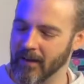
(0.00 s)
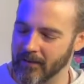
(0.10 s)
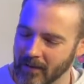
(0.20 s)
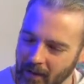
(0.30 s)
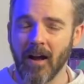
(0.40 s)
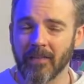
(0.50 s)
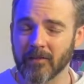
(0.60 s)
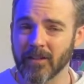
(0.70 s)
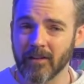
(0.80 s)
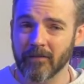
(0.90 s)
And
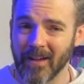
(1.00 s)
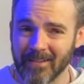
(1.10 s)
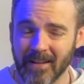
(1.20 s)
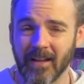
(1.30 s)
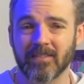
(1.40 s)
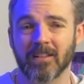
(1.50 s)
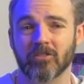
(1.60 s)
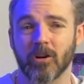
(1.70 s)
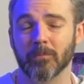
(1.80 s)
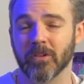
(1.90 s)
they've done a fantastic
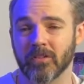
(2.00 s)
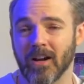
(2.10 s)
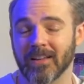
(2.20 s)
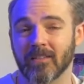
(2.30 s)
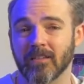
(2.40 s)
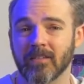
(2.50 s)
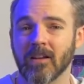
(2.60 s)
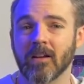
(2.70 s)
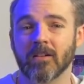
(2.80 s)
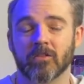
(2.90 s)
job designing this